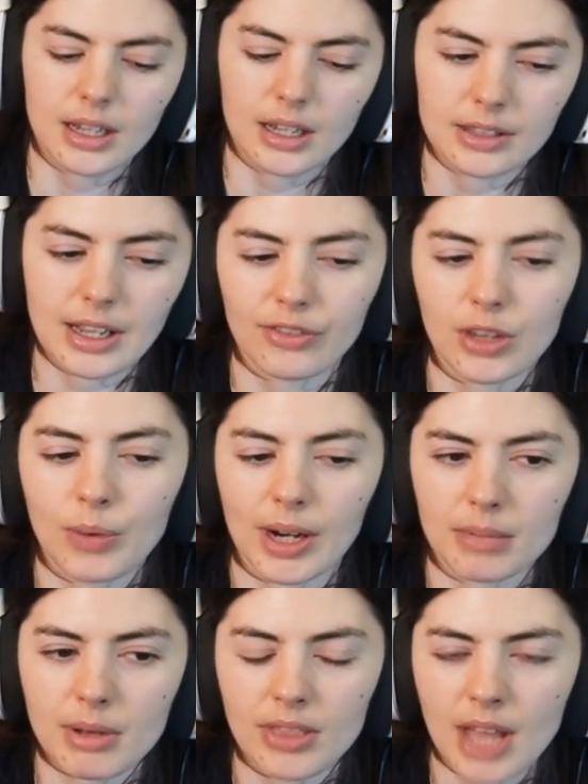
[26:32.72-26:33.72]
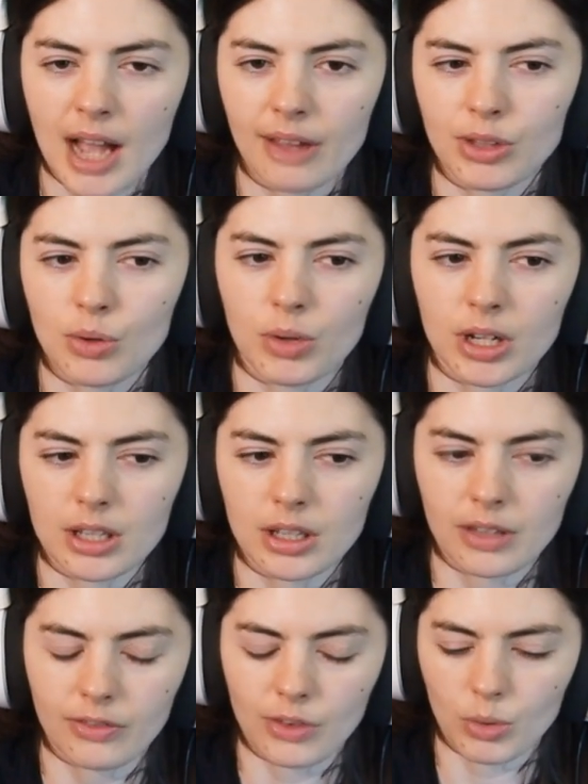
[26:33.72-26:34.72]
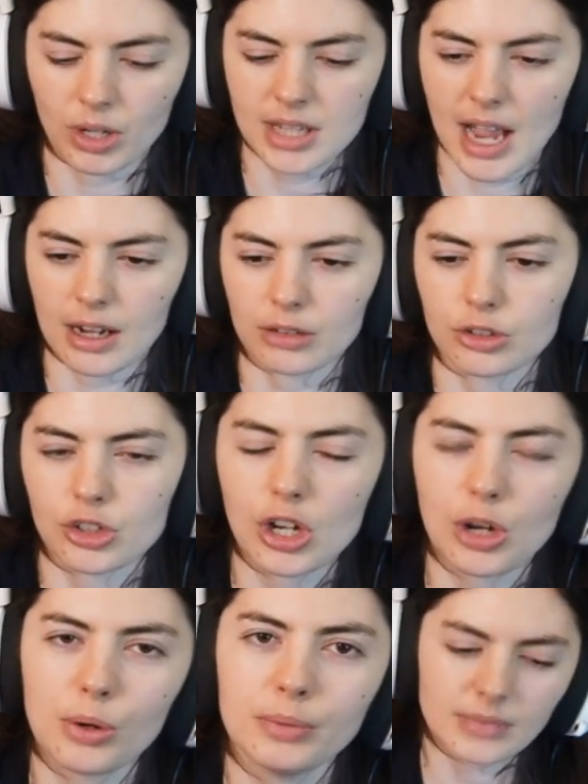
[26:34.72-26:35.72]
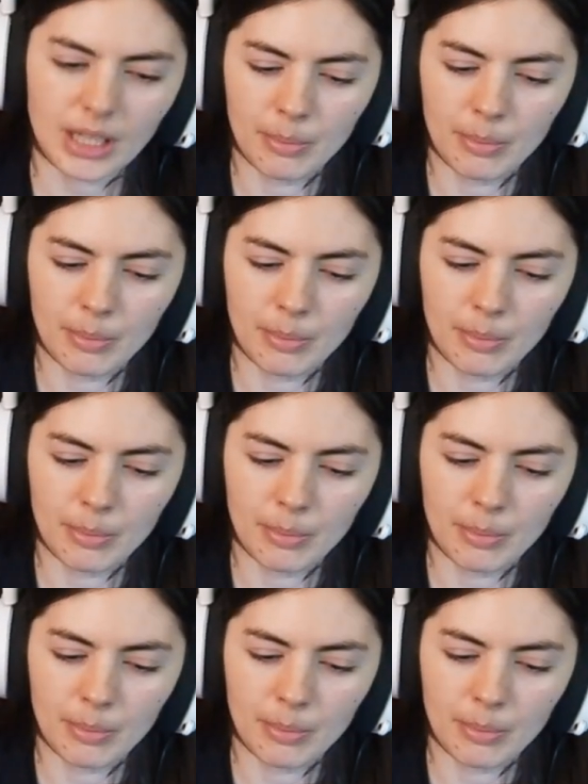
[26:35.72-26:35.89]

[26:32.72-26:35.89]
definitely recommend that if you want to tackle a show.